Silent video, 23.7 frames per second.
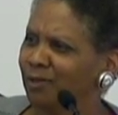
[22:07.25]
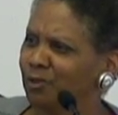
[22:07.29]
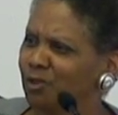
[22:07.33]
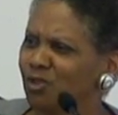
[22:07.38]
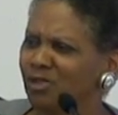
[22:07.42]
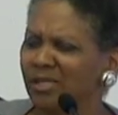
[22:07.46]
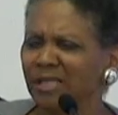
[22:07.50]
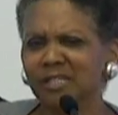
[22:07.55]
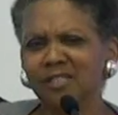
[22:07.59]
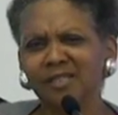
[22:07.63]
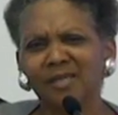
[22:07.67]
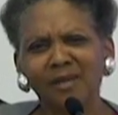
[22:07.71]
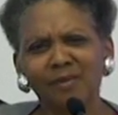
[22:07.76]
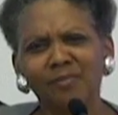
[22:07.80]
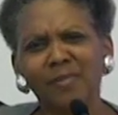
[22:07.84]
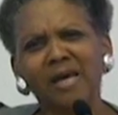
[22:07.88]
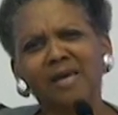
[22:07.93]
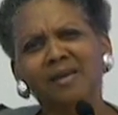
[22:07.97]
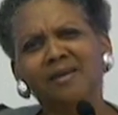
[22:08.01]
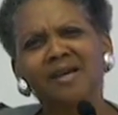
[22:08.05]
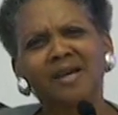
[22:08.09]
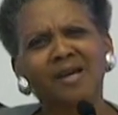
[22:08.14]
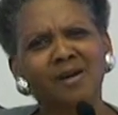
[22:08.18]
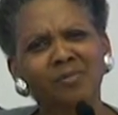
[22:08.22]
She said, yeah,
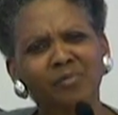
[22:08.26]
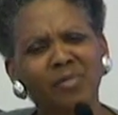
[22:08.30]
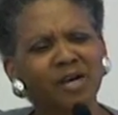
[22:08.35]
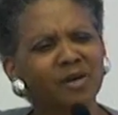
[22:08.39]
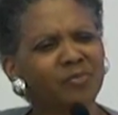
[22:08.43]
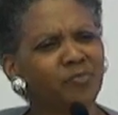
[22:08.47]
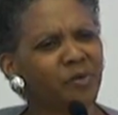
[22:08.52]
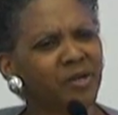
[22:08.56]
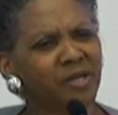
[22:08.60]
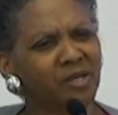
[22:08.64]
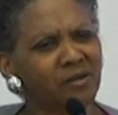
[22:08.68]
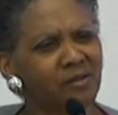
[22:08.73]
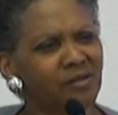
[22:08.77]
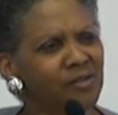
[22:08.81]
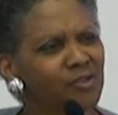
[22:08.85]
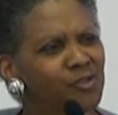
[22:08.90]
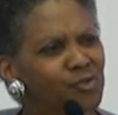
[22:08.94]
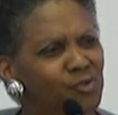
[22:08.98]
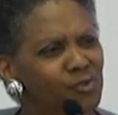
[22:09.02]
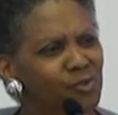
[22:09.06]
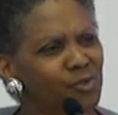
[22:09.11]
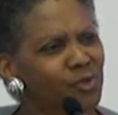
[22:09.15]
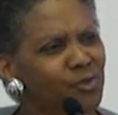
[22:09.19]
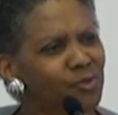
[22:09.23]
my
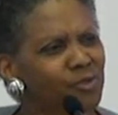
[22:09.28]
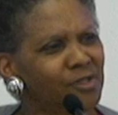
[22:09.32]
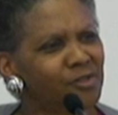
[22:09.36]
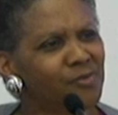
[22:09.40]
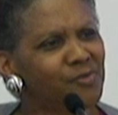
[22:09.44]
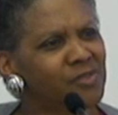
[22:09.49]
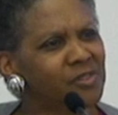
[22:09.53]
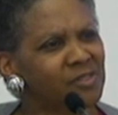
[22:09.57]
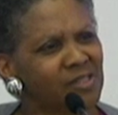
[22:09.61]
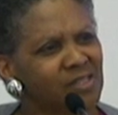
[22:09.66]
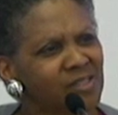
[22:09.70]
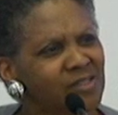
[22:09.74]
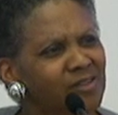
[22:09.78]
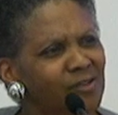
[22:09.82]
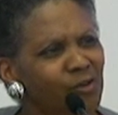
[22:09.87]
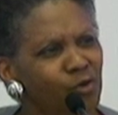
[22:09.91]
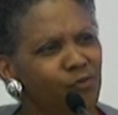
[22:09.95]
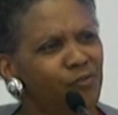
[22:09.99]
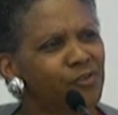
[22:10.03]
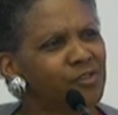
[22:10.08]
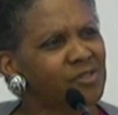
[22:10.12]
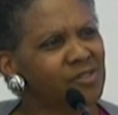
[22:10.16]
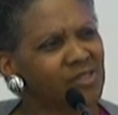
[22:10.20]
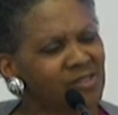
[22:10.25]
parents, they're
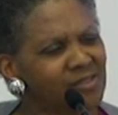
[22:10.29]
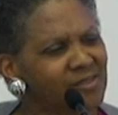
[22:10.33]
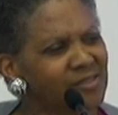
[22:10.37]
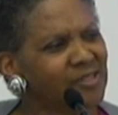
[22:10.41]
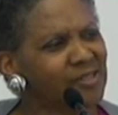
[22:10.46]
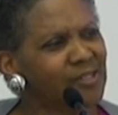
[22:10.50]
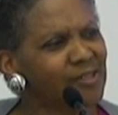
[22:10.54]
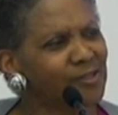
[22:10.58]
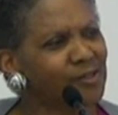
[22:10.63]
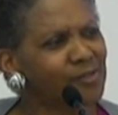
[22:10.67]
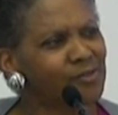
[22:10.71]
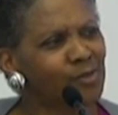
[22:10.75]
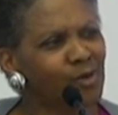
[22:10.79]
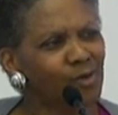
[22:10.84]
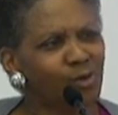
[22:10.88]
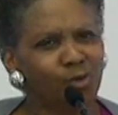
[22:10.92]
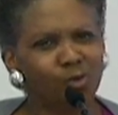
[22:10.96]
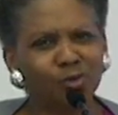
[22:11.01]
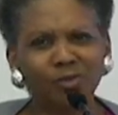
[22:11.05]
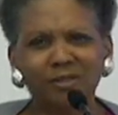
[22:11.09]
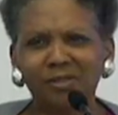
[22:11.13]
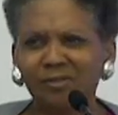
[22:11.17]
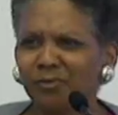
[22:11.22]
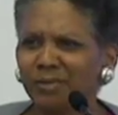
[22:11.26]
over 60 years
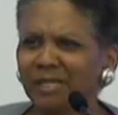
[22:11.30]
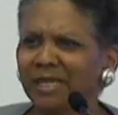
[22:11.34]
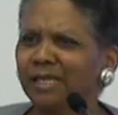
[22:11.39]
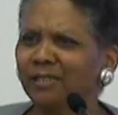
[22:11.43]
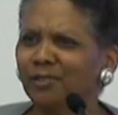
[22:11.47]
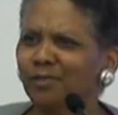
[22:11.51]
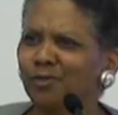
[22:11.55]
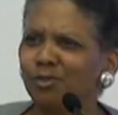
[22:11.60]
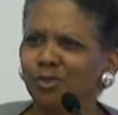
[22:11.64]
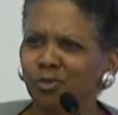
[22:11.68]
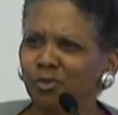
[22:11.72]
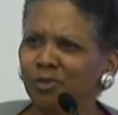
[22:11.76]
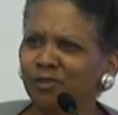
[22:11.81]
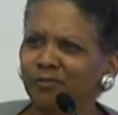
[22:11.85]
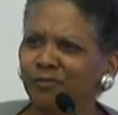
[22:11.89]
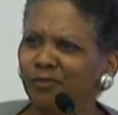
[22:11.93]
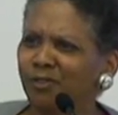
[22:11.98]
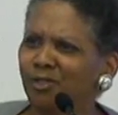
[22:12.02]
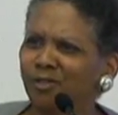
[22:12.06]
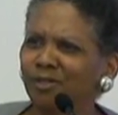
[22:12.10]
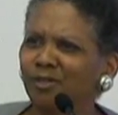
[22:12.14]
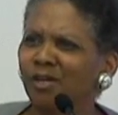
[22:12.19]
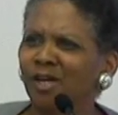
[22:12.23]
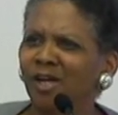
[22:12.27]
old, and we got to do it for
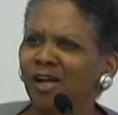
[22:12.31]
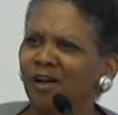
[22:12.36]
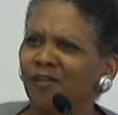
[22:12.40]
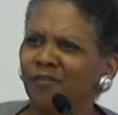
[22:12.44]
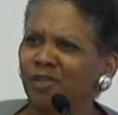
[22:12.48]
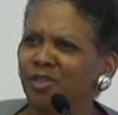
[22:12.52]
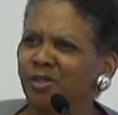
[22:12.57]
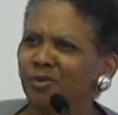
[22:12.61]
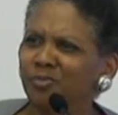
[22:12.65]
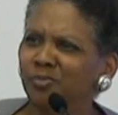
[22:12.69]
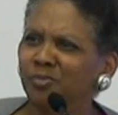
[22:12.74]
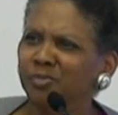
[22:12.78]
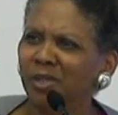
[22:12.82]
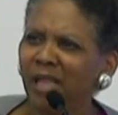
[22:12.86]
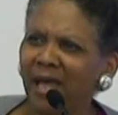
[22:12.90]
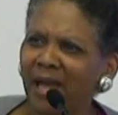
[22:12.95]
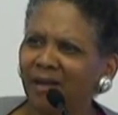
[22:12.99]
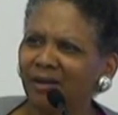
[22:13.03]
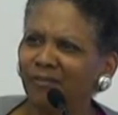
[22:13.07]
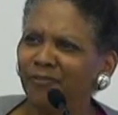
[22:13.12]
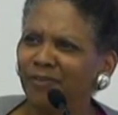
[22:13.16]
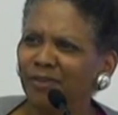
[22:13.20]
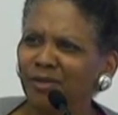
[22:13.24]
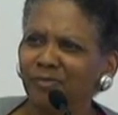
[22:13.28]
the
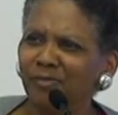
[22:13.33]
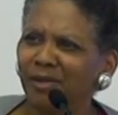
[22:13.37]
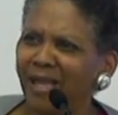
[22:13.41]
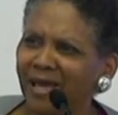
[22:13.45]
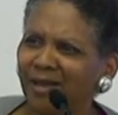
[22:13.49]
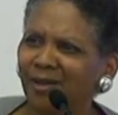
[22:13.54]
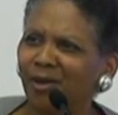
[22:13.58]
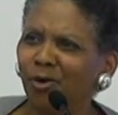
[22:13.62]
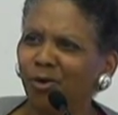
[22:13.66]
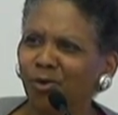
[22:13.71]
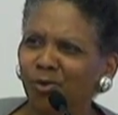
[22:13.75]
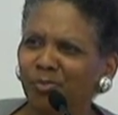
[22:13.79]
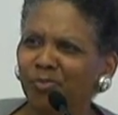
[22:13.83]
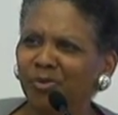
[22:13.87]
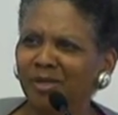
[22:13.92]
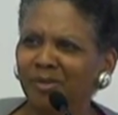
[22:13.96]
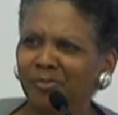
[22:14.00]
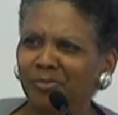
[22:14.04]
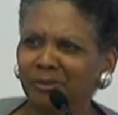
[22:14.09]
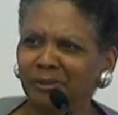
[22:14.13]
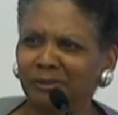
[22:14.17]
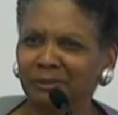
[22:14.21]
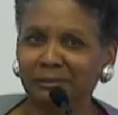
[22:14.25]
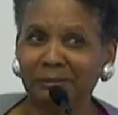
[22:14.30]
black old
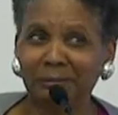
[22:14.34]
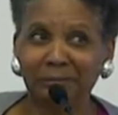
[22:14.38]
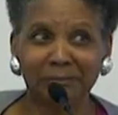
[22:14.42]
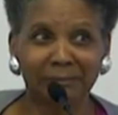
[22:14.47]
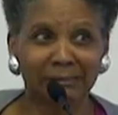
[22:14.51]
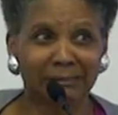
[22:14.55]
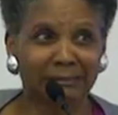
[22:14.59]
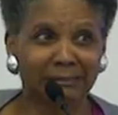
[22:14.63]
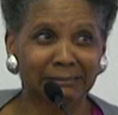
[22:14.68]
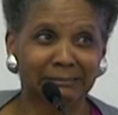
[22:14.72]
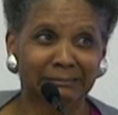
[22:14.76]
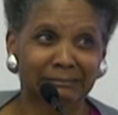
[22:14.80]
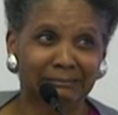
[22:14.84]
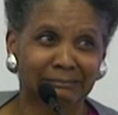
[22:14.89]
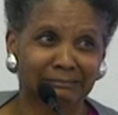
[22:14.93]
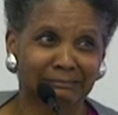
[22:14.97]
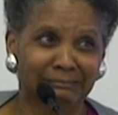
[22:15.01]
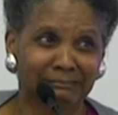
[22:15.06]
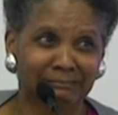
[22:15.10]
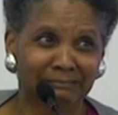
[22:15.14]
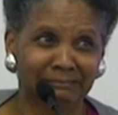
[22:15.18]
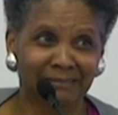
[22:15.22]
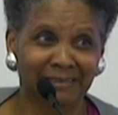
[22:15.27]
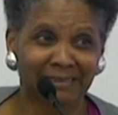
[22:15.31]
people. And I'm like,
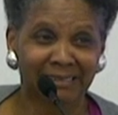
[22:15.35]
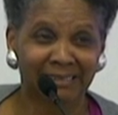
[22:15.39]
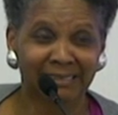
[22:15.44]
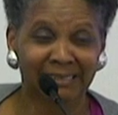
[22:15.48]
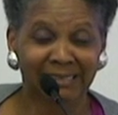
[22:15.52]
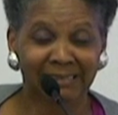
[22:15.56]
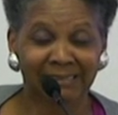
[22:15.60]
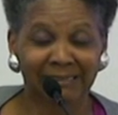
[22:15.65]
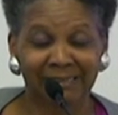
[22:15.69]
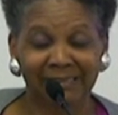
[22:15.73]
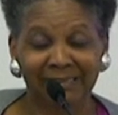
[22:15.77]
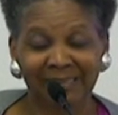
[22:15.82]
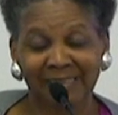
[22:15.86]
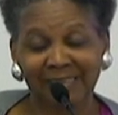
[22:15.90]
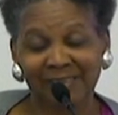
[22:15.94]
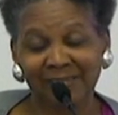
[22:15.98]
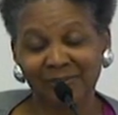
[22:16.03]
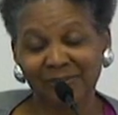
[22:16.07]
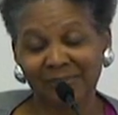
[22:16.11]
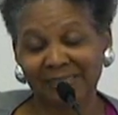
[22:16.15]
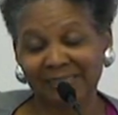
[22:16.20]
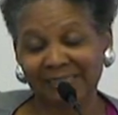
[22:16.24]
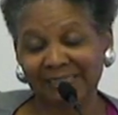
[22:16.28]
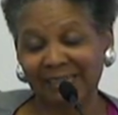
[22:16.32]
oh,
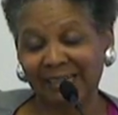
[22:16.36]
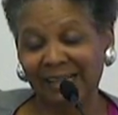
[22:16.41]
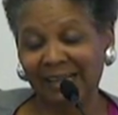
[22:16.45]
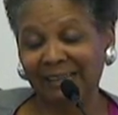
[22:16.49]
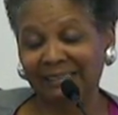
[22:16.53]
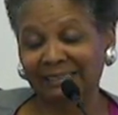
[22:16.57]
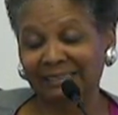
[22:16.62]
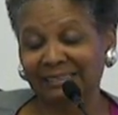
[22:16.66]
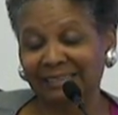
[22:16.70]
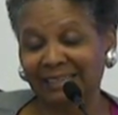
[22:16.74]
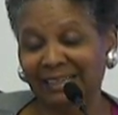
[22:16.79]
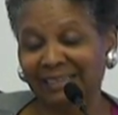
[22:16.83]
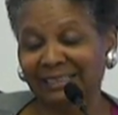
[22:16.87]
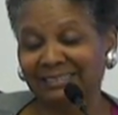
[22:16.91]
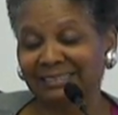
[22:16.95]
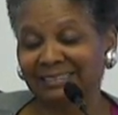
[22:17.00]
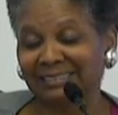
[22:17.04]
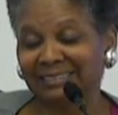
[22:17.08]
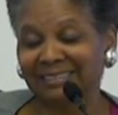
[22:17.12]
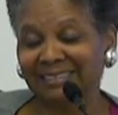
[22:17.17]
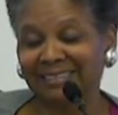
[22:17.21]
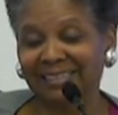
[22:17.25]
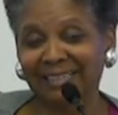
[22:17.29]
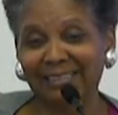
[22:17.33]
I
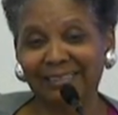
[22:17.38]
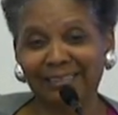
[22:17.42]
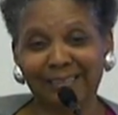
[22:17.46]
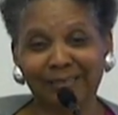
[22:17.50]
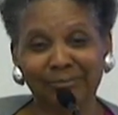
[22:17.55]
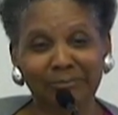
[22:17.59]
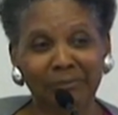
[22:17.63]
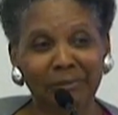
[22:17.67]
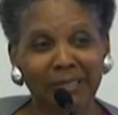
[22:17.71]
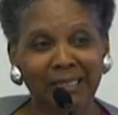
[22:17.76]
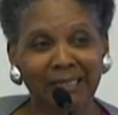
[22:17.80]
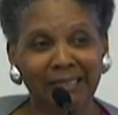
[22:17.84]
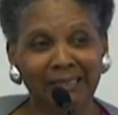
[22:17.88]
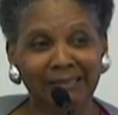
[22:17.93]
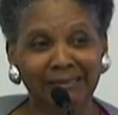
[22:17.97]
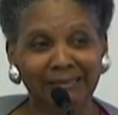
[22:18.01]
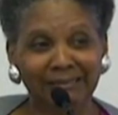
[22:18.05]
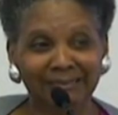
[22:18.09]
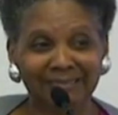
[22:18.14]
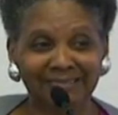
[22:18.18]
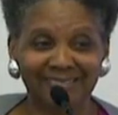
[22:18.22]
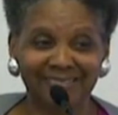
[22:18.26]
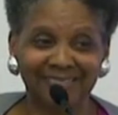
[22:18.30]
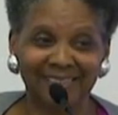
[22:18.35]
guess that's
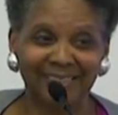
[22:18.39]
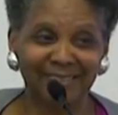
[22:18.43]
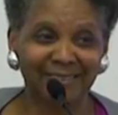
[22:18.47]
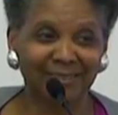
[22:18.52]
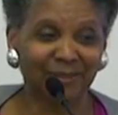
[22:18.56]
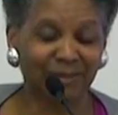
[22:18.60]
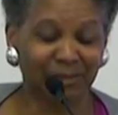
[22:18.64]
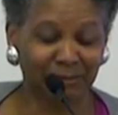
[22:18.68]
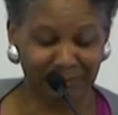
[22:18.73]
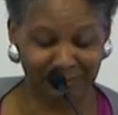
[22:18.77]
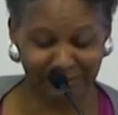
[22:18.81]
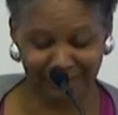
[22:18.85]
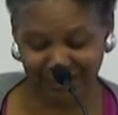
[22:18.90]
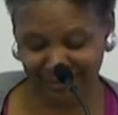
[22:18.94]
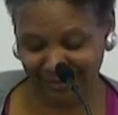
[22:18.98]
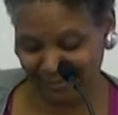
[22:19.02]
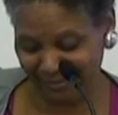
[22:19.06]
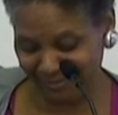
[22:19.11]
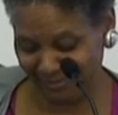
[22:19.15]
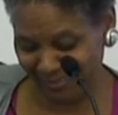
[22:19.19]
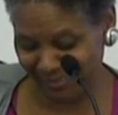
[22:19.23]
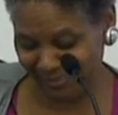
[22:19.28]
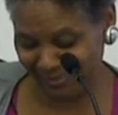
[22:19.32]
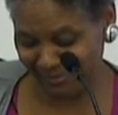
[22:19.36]
me. That's all I
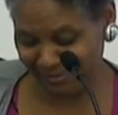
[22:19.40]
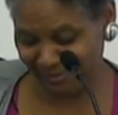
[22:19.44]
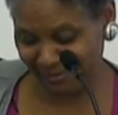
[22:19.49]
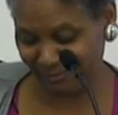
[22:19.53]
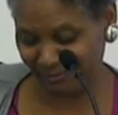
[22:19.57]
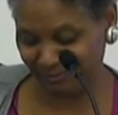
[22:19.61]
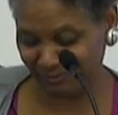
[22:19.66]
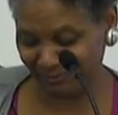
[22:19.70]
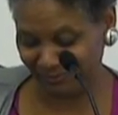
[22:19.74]
got.